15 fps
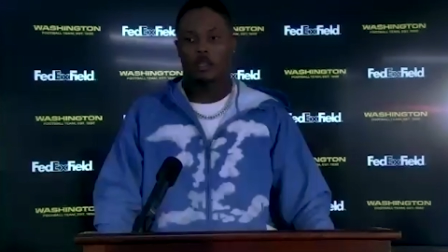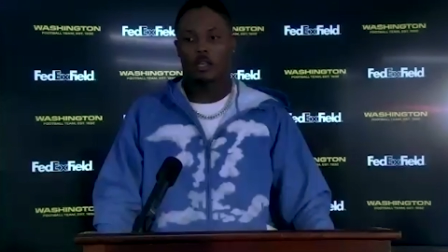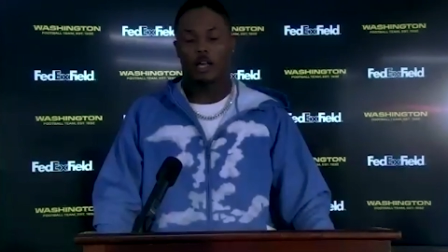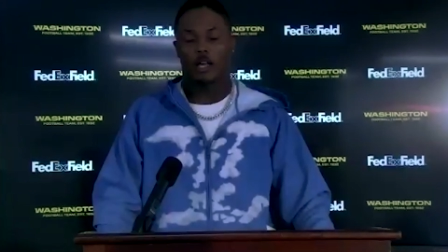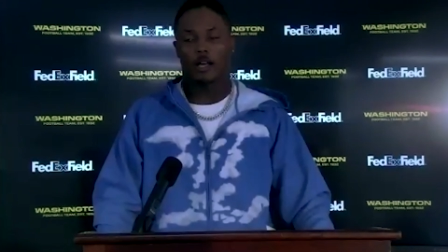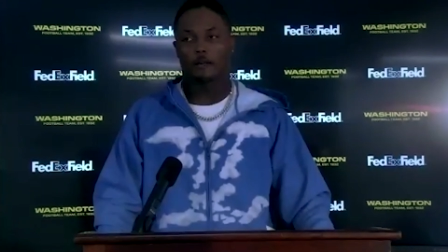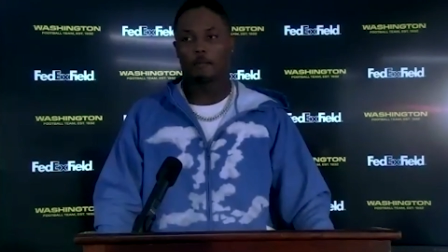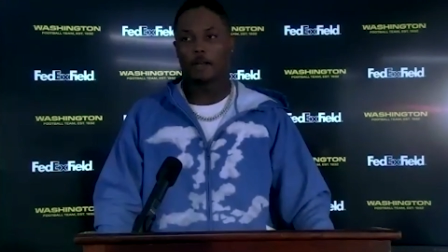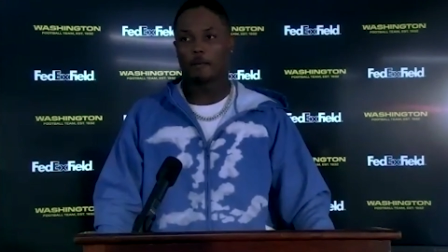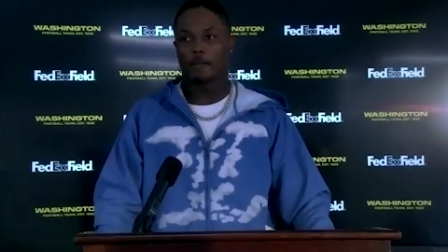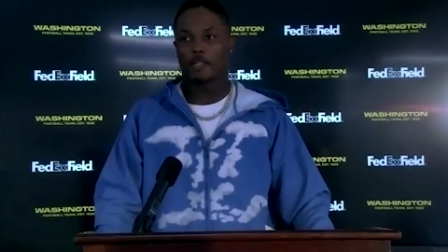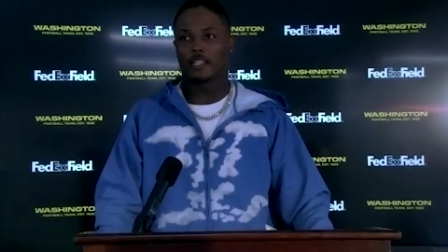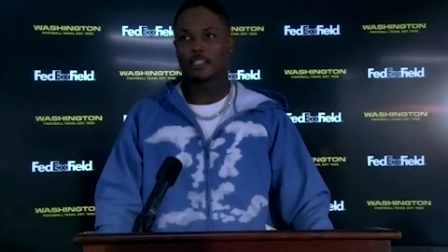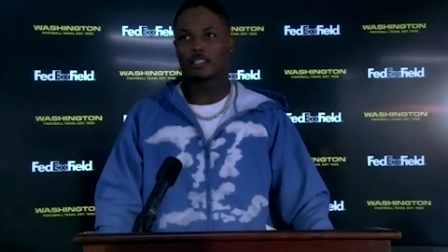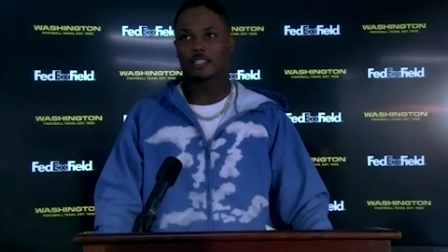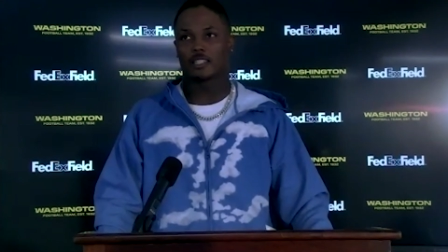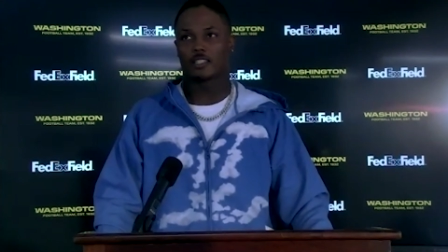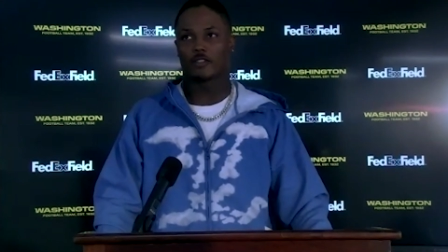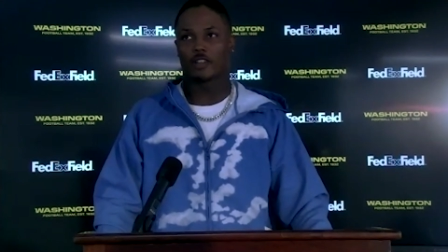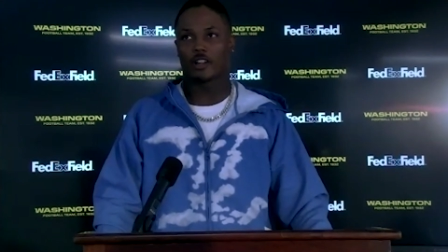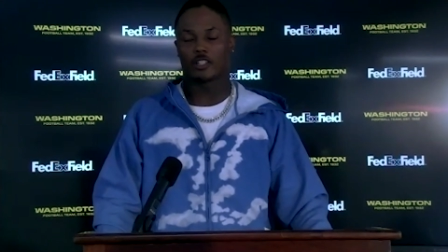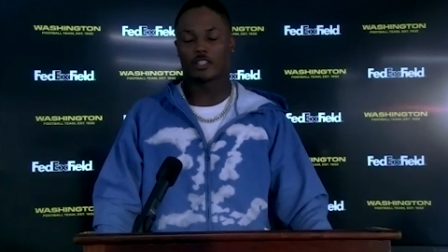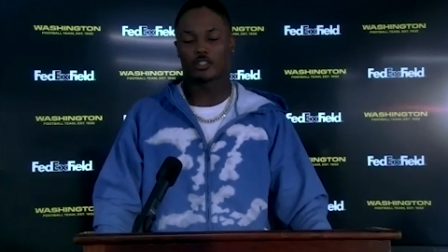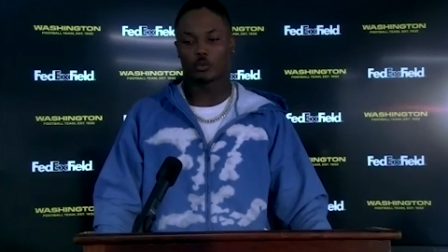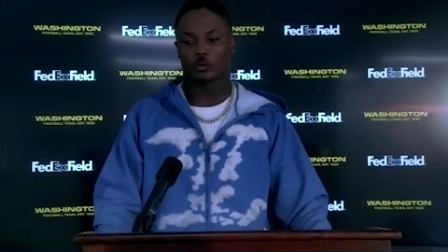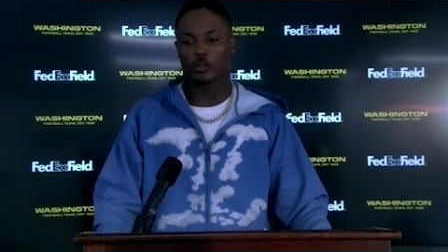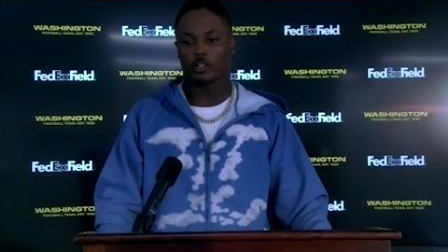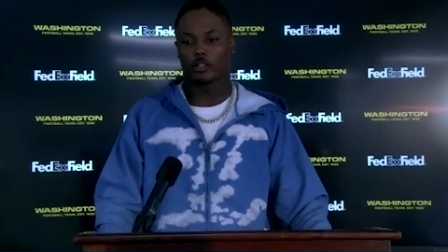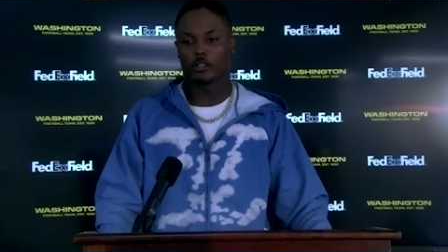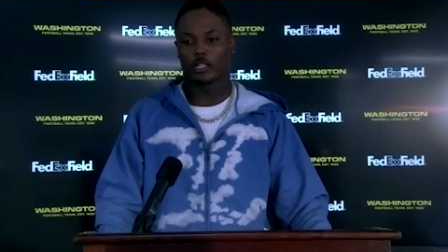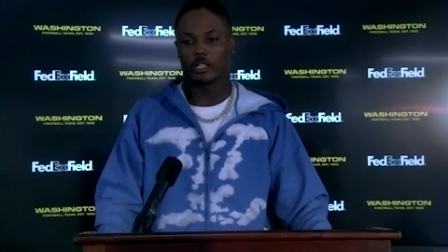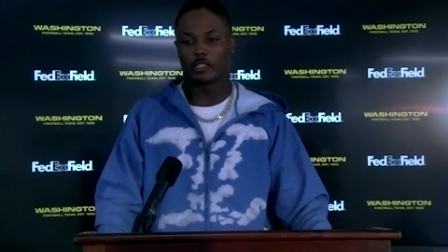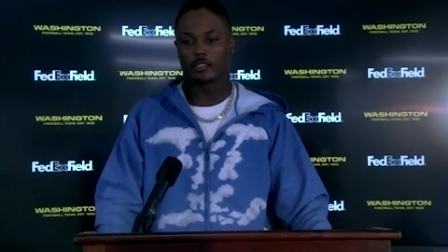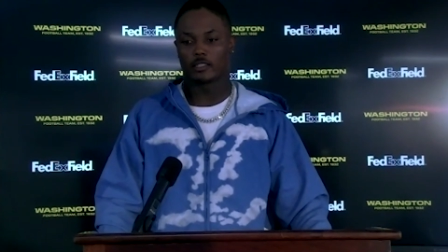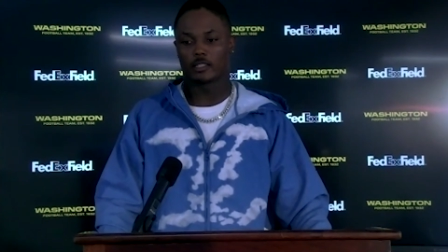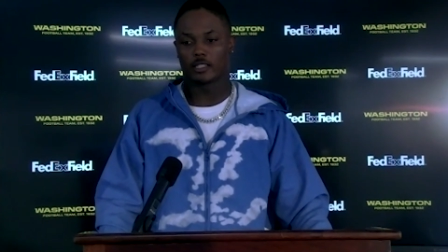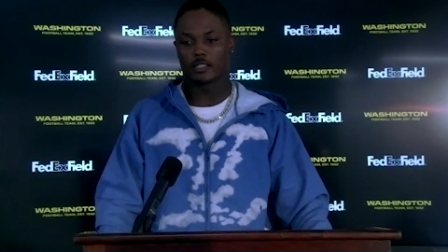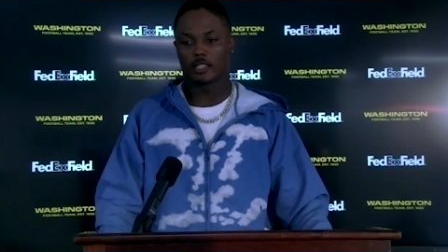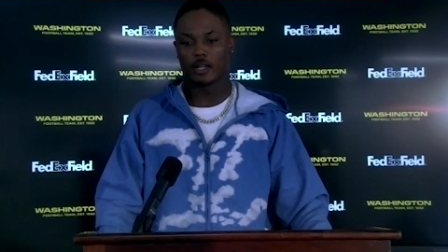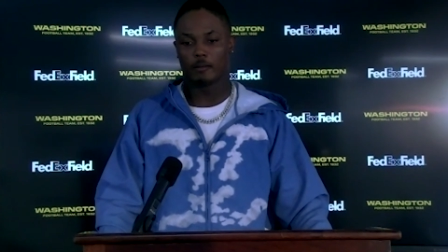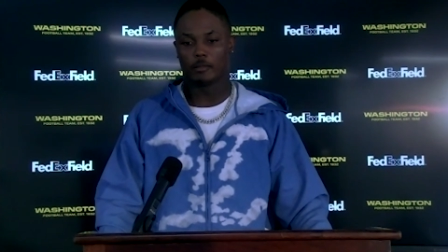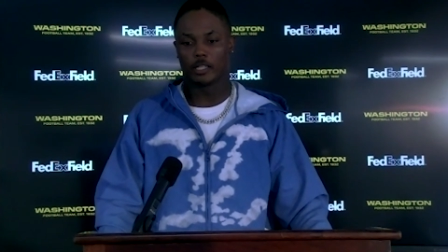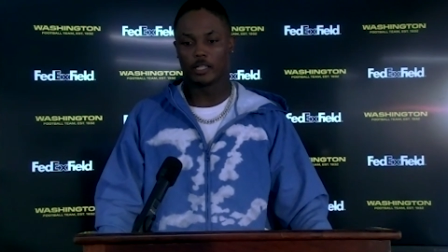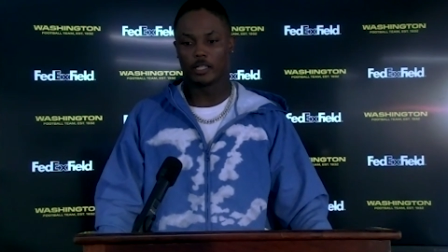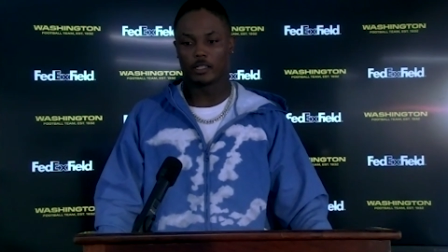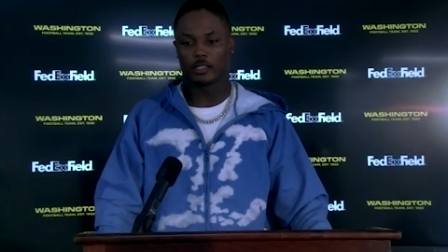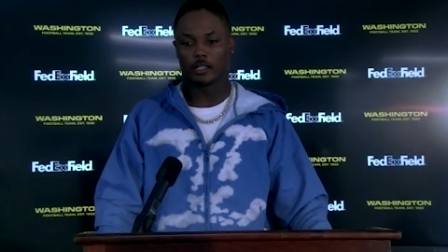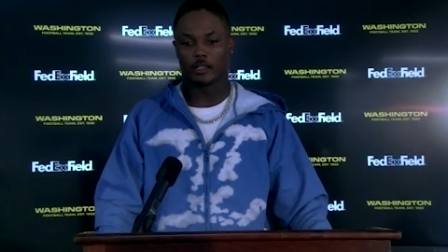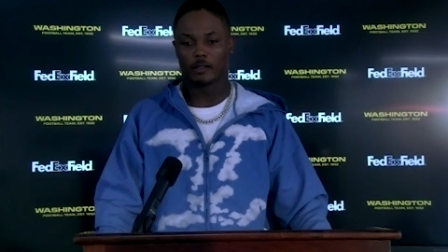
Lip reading: I mean, it's very surreal. It's humbling.